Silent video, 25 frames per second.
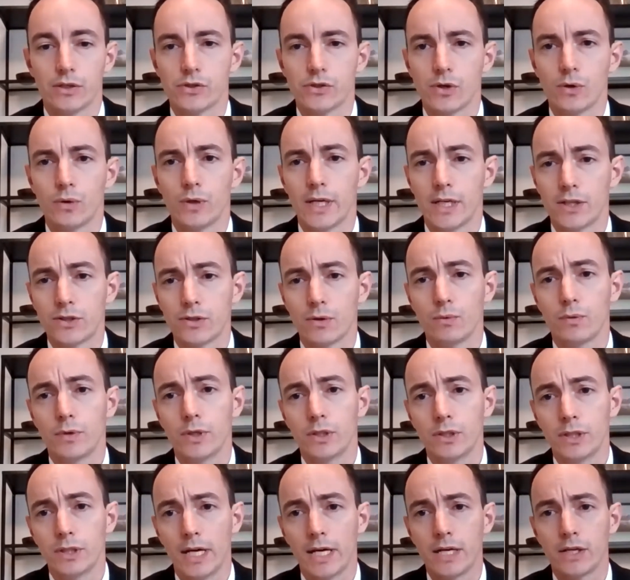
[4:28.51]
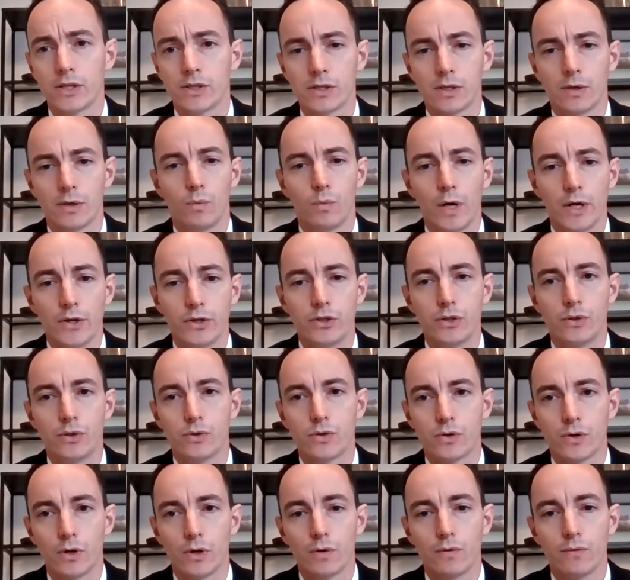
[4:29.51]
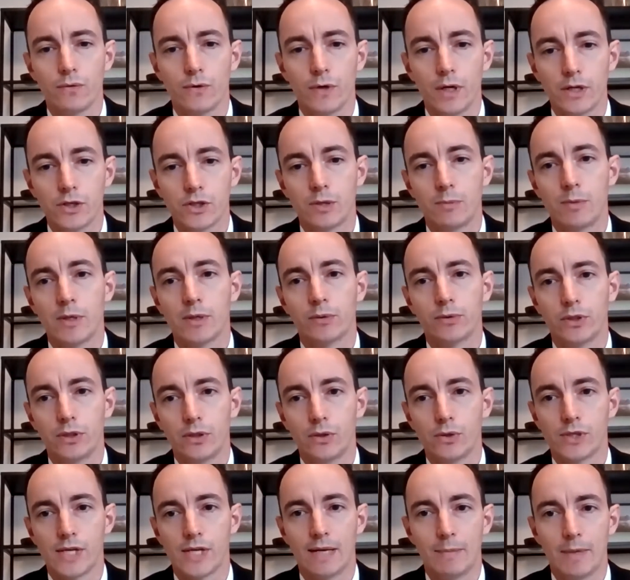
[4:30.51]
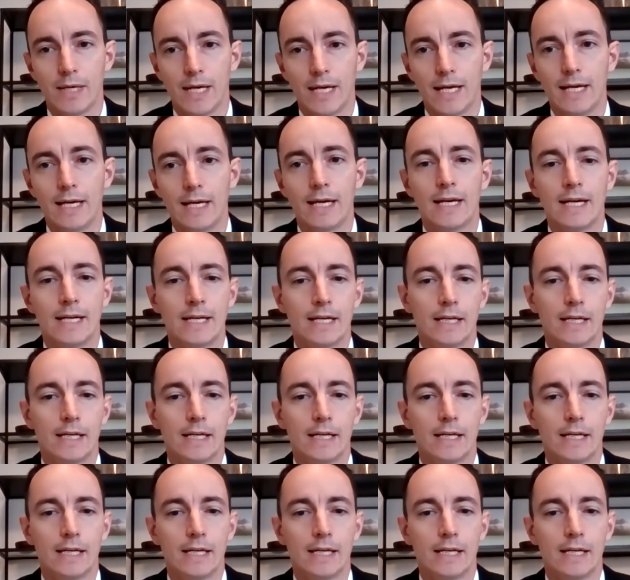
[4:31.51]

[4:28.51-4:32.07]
So it's a real nice 1-2 stroke for us to be able to use M&A